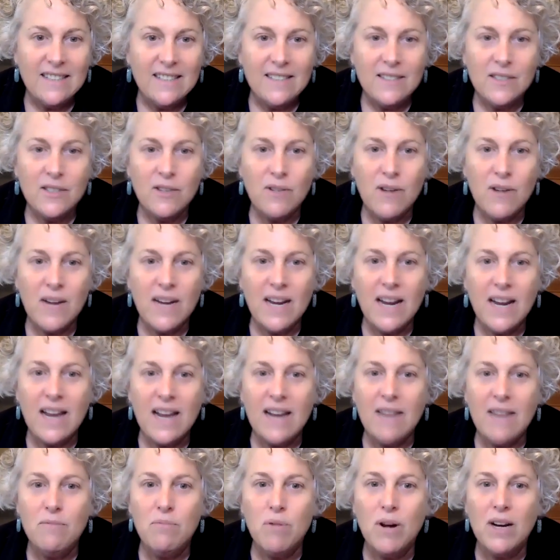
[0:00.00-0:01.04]
So I
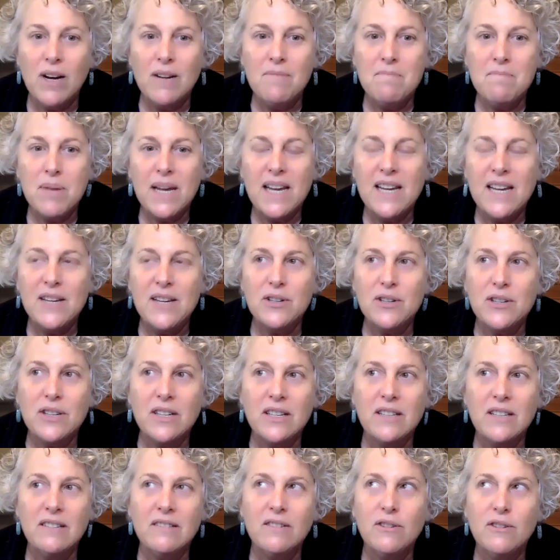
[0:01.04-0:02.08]
had one
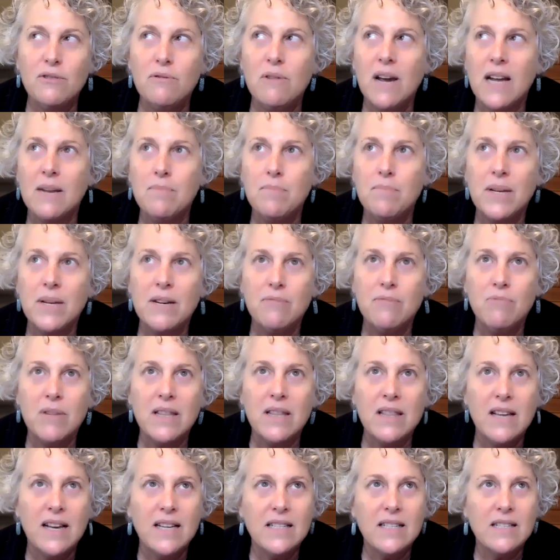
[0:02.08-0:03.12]
patient who had been
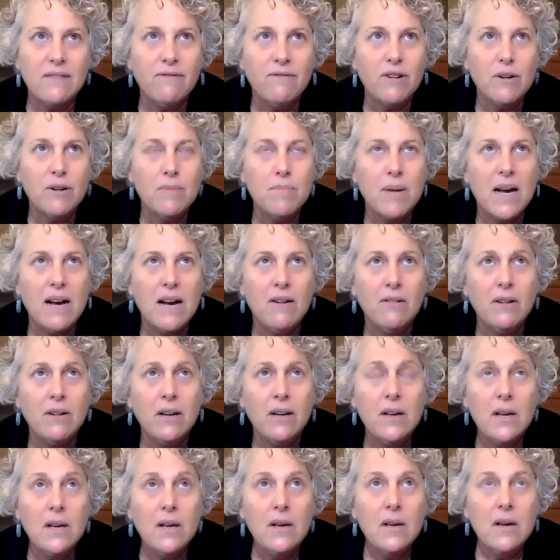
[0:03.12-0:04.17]
with us for about
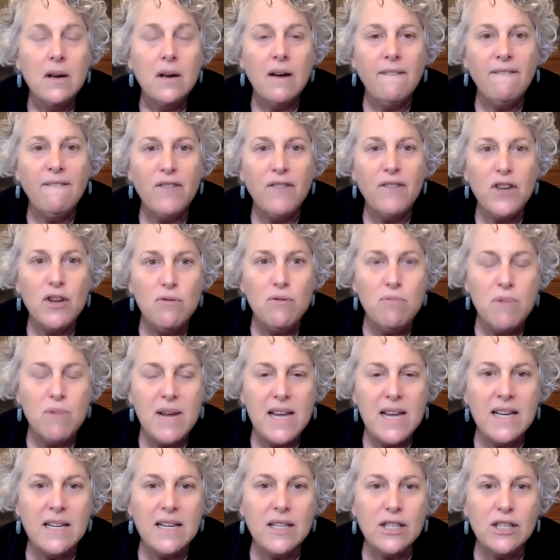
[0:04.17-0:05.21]
a few
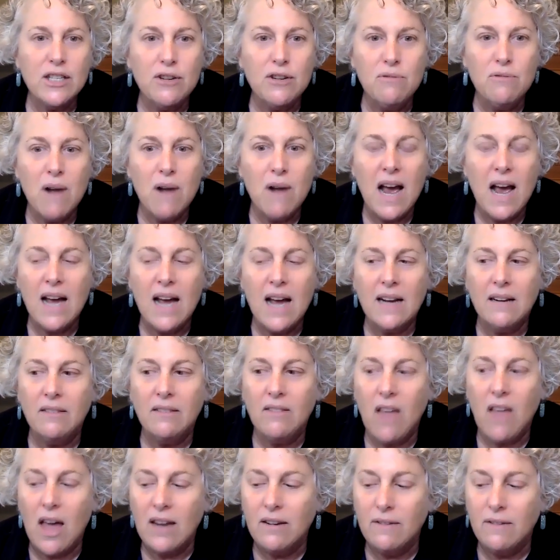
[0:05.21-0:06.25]
weeks who had a
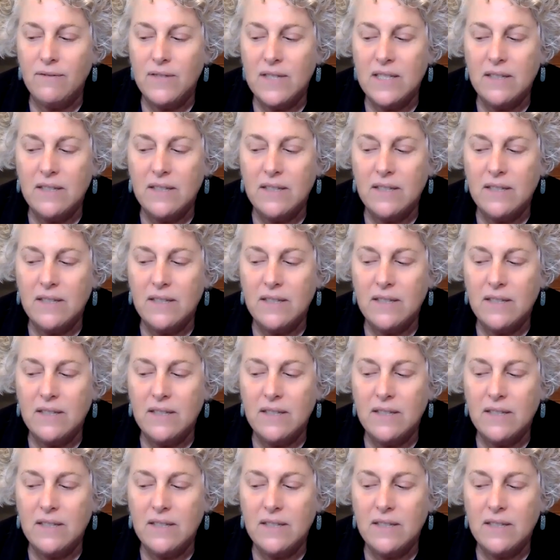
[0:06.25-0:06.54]
lot of